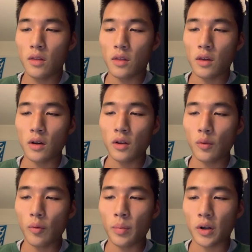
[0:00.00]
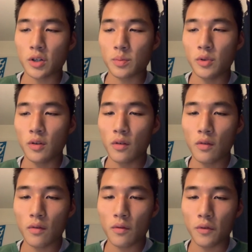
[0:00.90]
The unequal punishment
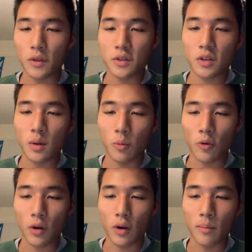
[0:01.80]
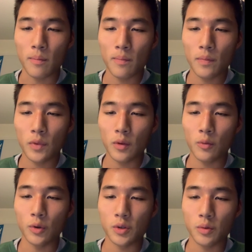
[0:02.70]
for the same crime,
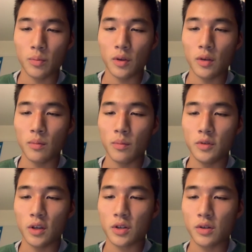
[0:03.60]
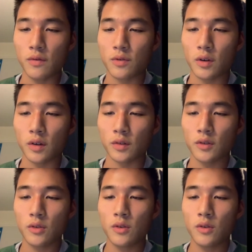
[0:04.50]
which would be possession of drugs,